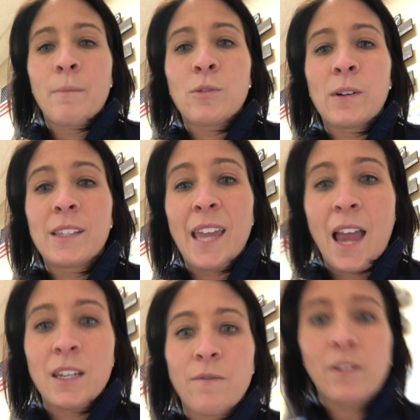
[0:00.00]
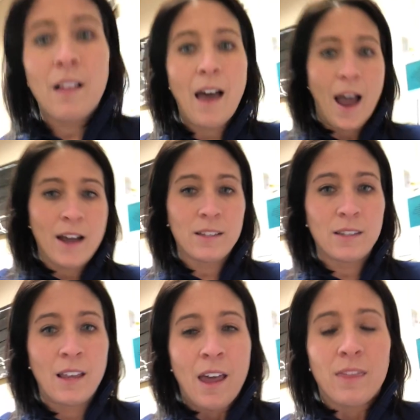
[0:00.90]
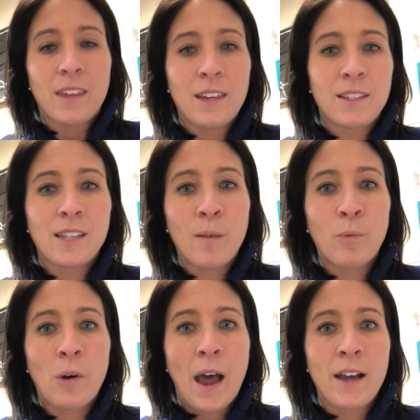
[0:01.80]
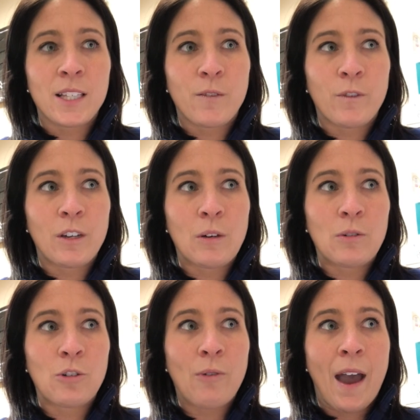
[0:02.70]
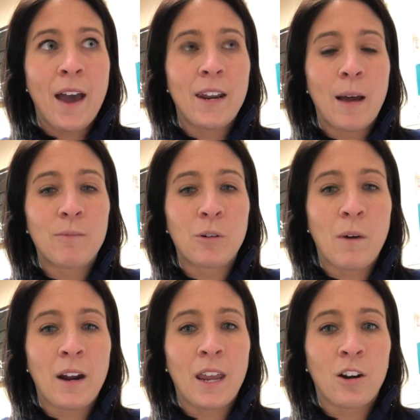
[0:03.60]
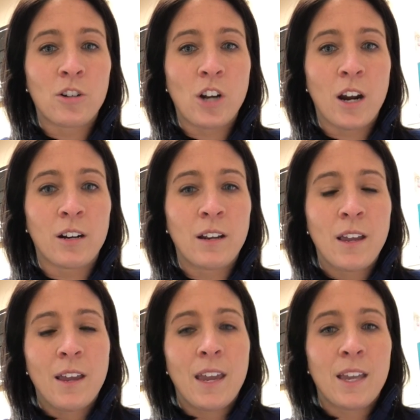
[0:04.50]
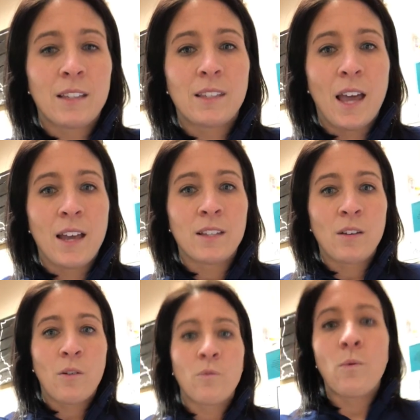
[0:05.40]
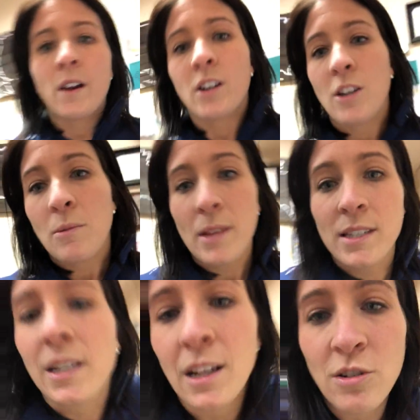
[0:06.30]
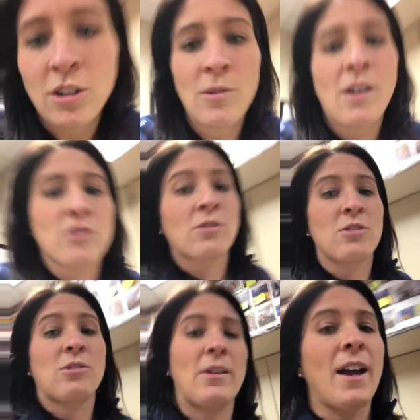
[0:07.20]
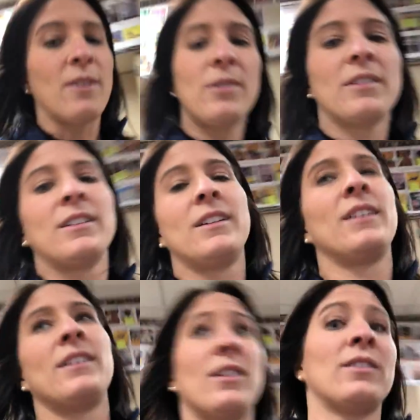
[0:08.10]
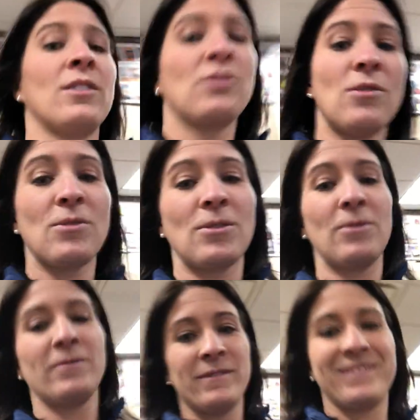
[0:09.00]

Towards the end of class, the sub will ask for you to add up to our anchor chart. It says, what are you listening to? I'll show it to you now. Doo-doo.